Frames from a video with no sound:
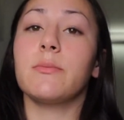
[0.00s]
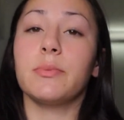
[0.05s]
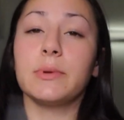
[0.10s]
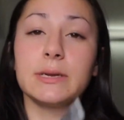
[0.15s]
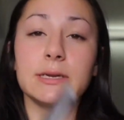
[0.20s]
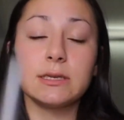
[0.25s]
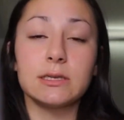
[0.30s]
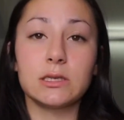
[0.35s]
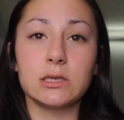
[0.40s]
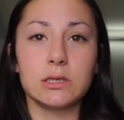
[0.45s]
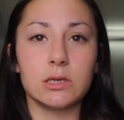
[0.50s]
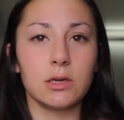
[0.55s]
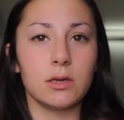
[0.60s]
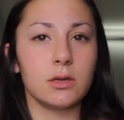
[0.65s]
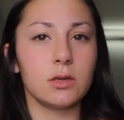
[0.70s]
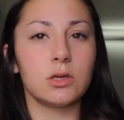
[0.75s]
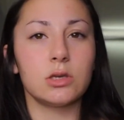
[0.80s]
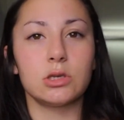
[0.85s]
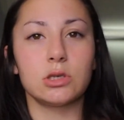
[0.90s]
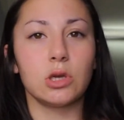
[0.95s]
but it's
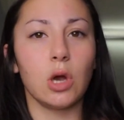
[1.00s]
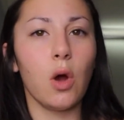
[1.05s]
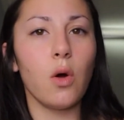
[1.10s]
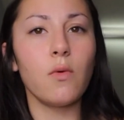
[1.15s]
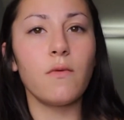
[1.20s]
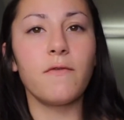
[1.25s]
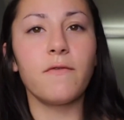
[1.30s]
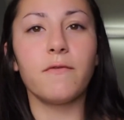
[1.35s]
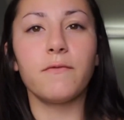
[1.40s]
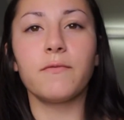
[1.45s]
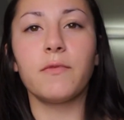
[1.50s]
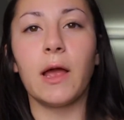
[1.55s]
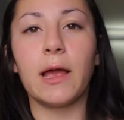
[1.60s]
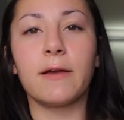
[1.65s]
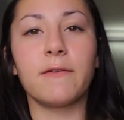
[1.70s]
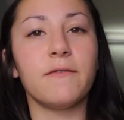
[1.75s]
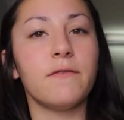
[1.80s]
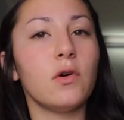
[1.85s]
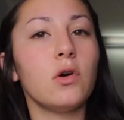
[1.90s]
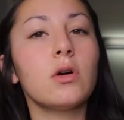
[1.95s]
so
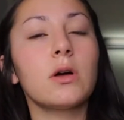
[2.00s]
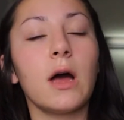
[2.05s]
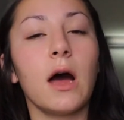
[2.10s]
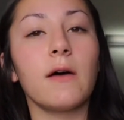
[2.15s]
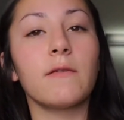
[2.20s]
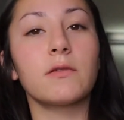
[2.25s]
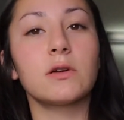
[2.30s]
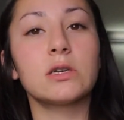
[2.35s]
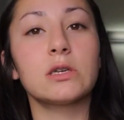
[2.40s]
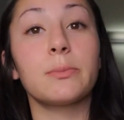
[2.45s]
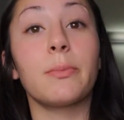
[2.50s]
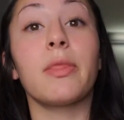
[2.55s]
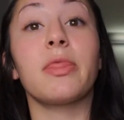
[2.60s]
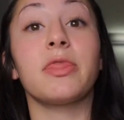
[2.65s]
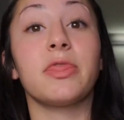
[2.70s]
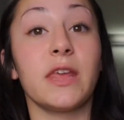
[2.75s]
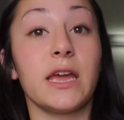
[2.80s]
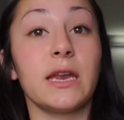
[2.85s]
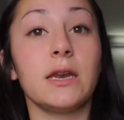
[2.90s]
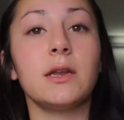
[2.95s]
like full coverage but
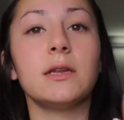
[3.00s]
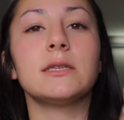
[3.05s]
thin.